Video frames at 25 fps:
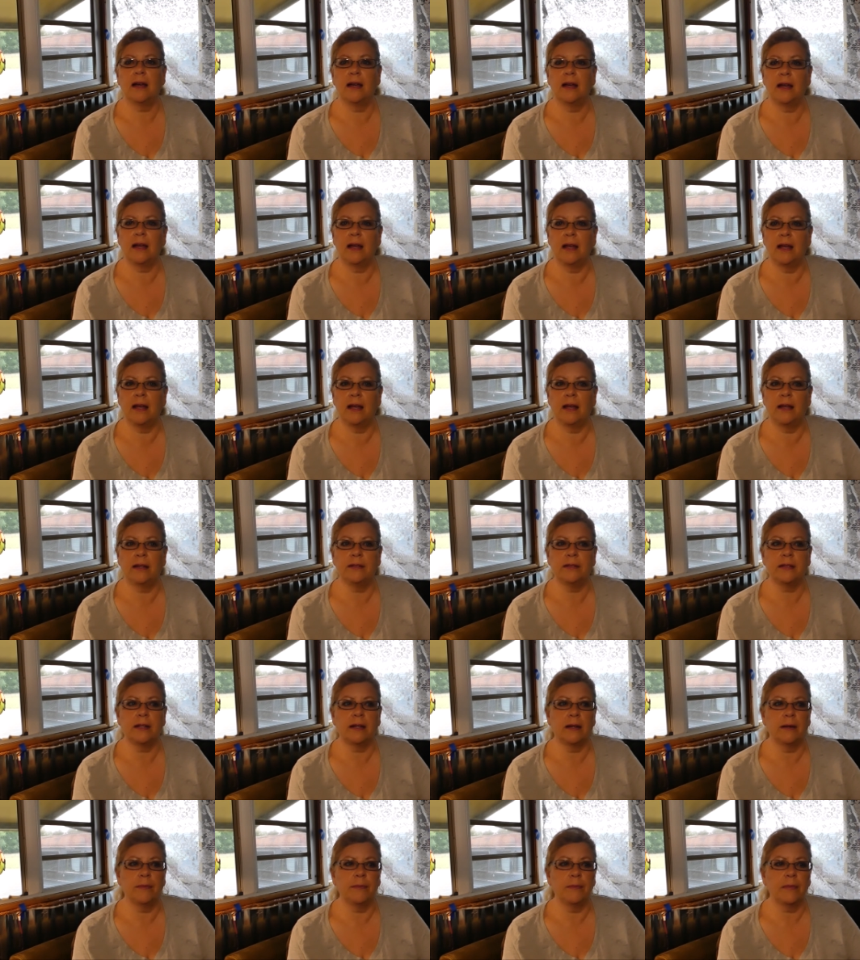
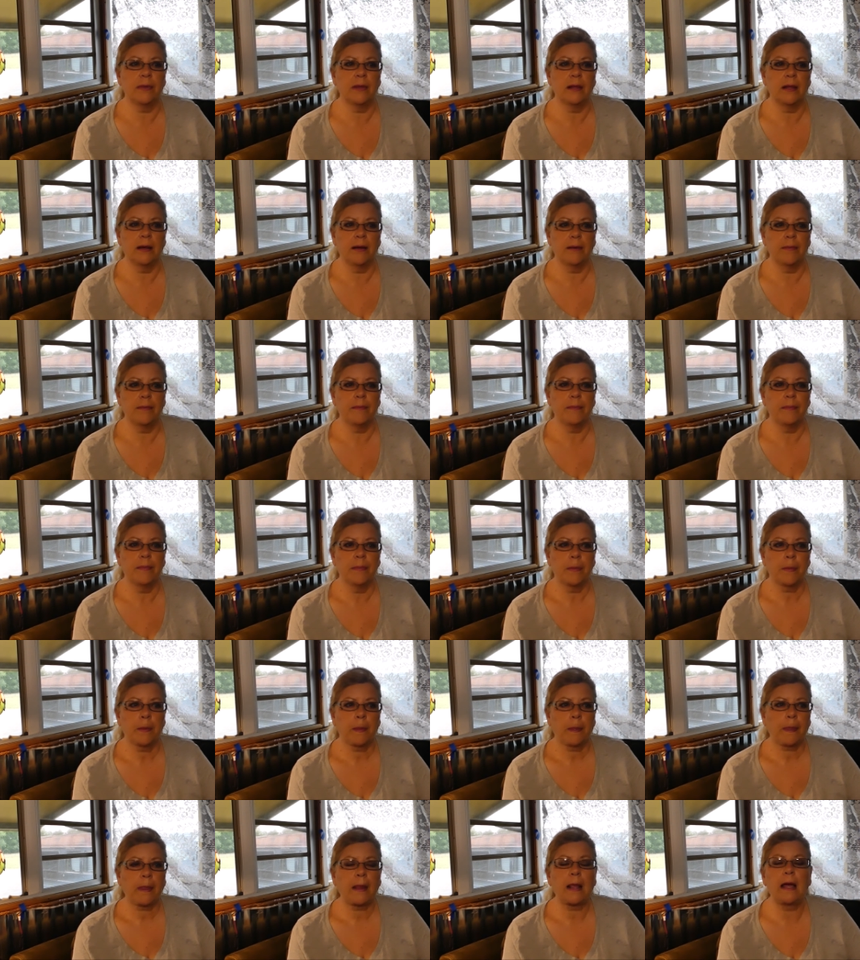And
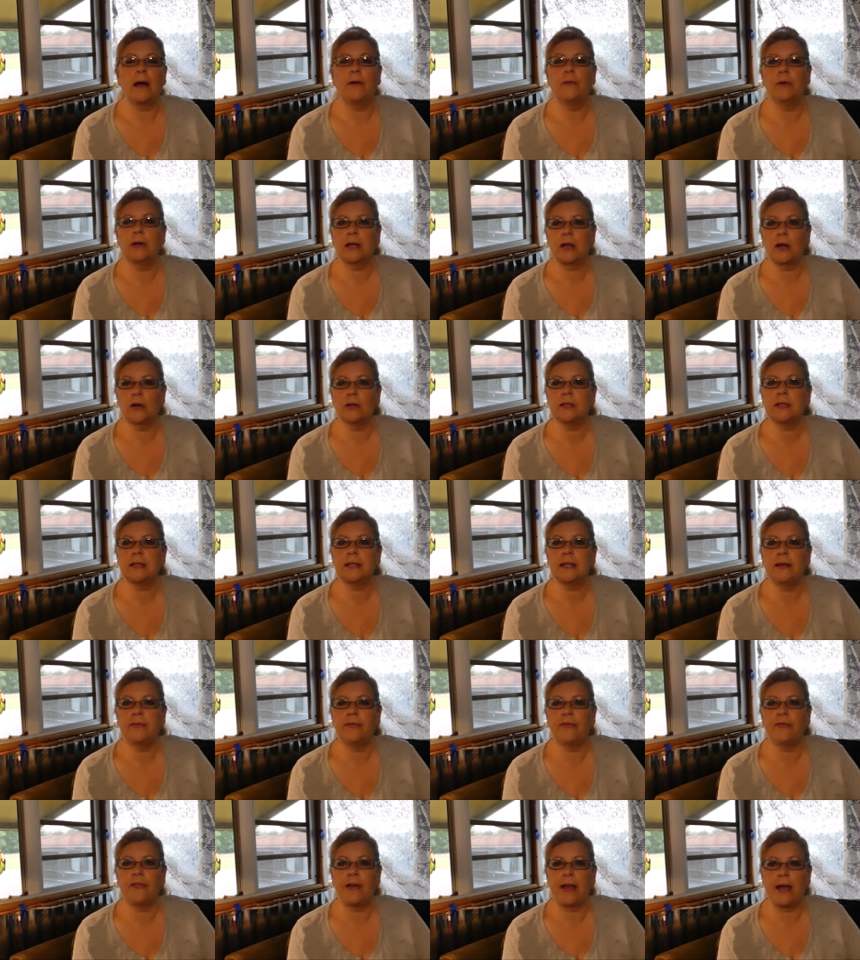I would go
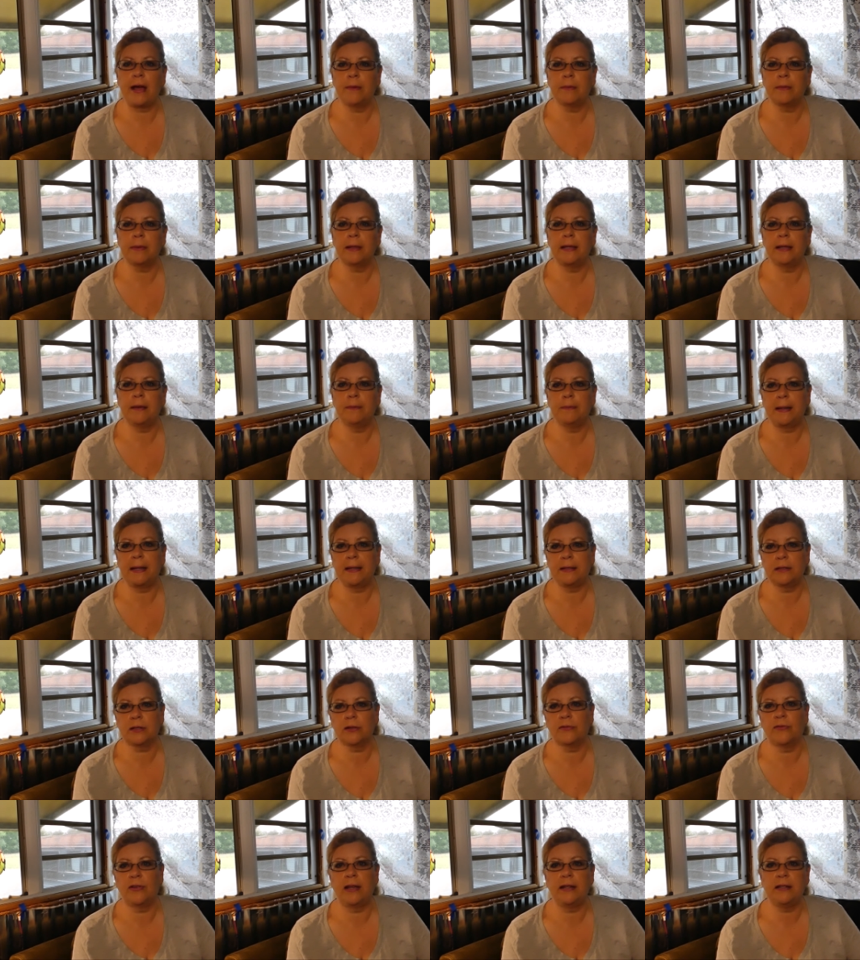see family in
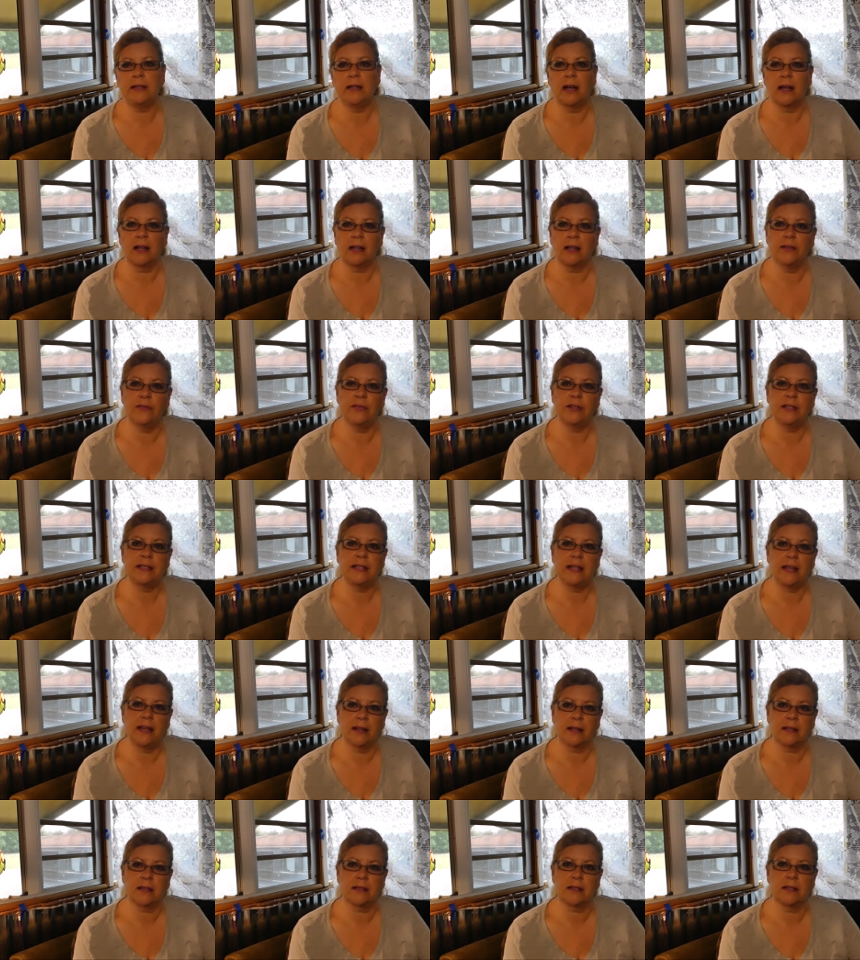Pennsylvania. I live in
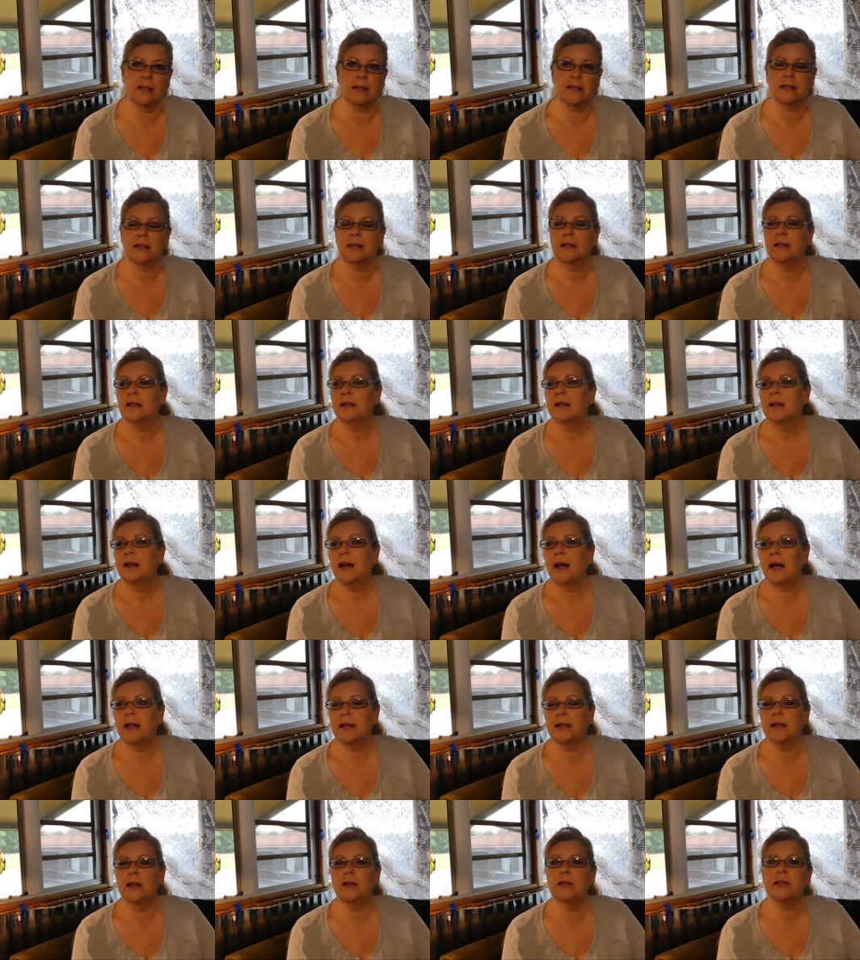Texas.
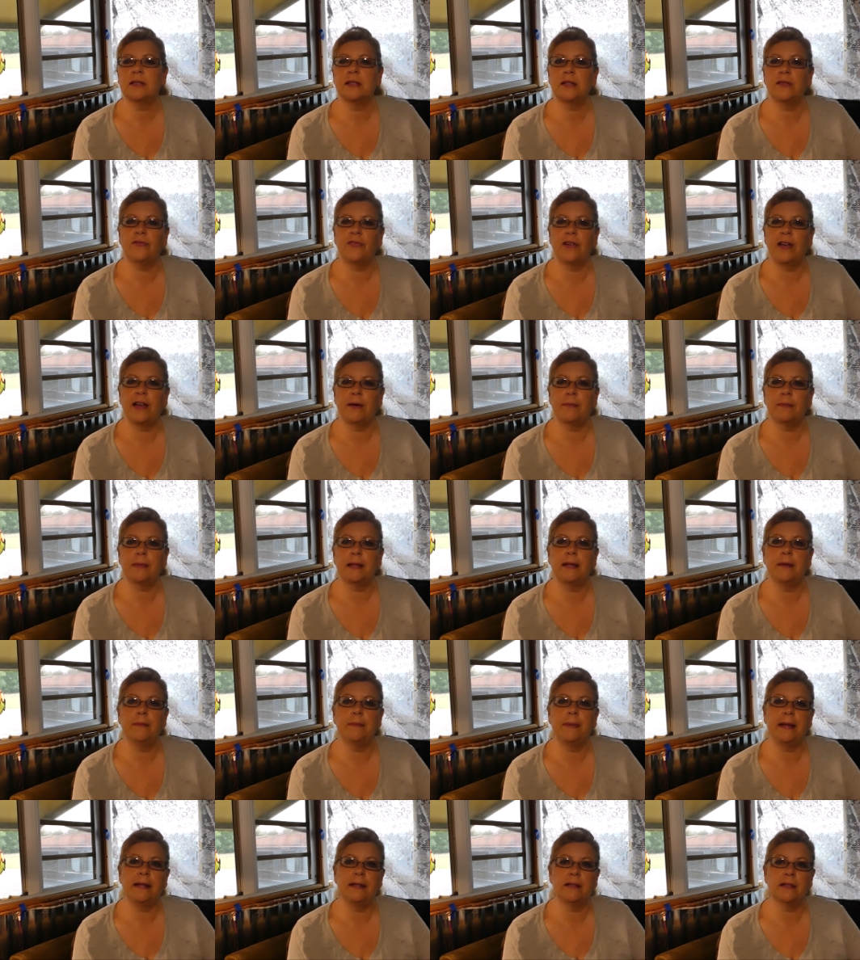I'd go see family
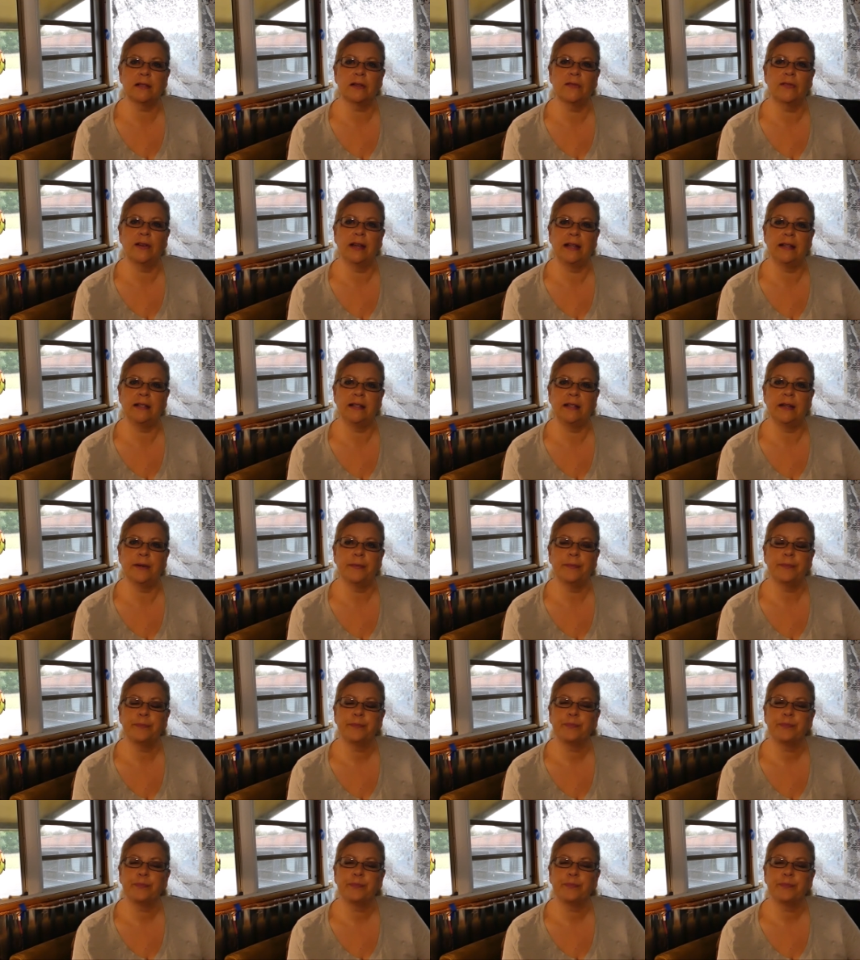in Pennsylvania.